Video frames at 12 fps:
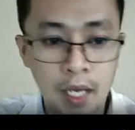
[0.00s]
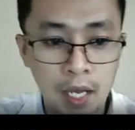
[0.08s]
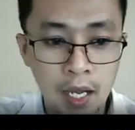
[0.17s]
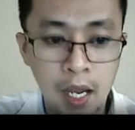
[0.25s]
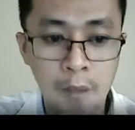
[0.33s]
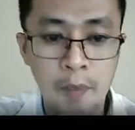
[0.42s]

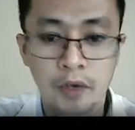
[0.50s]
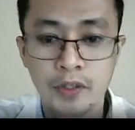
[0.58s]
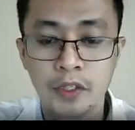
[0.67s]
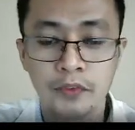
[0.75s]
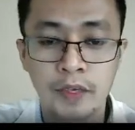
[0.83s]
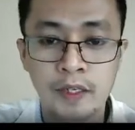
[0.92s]

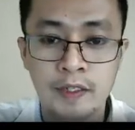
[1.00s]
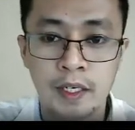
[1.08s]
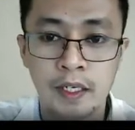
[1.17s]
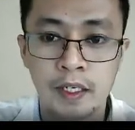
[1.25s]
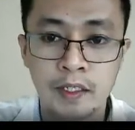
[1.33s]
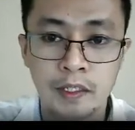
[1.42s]
Microsoft Excel
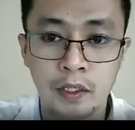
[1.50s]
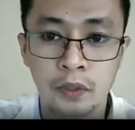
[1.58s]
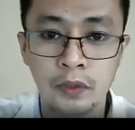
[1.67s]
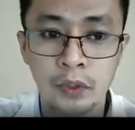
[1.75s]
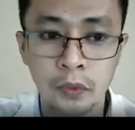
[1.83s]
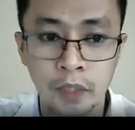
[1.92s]
installed
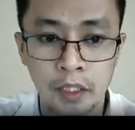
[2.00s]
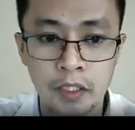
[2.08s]
into it,